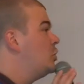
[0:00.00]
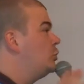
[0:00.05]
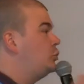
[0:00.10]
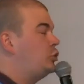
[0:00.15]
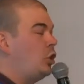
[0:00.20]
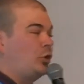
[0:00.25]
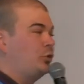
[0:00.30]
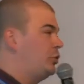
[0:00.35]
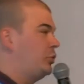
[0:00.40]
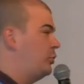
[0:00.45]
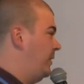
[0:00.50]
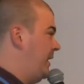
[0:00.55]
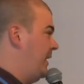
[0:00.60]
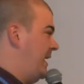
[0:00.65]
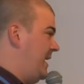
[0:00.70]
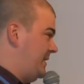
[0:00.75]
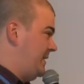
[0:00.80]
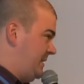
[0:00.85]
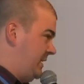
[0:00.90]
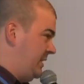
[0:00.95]
God
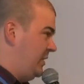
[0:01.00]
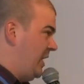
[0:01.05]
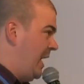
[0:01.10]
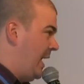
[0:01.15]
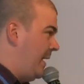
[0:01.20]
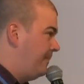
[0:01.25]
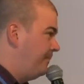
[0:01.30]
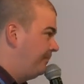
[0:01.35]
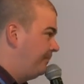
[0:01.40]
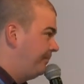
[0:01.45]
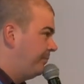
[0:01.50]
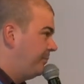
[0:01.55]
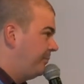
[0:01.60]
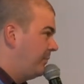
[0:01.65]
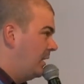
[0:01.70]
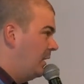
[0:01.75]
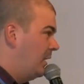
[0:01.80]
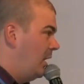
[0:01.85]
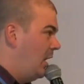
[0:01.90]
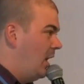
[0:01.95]
created that.
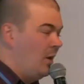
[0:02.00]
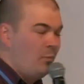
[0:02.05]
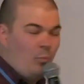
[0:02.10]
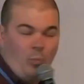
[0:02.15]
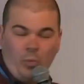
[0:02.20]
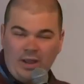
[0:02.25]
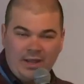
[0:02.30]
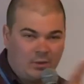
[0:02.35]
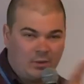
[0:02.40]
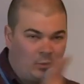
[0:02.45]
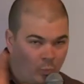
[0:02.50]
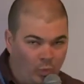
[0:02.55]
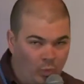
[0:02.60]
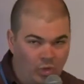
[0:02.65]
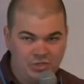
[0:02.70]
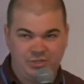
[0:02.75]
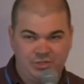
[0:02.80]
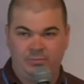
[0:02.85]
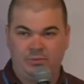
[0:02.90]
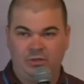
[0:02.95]
And we can
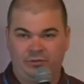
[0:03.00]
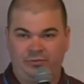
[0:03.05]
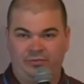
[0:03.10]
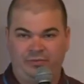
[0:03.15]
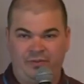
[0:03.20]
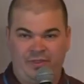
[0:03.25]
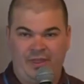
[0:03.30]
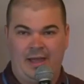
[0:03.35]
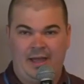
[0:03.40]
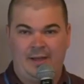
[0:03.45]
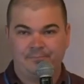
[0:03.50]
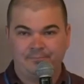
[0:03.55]
worship God for that.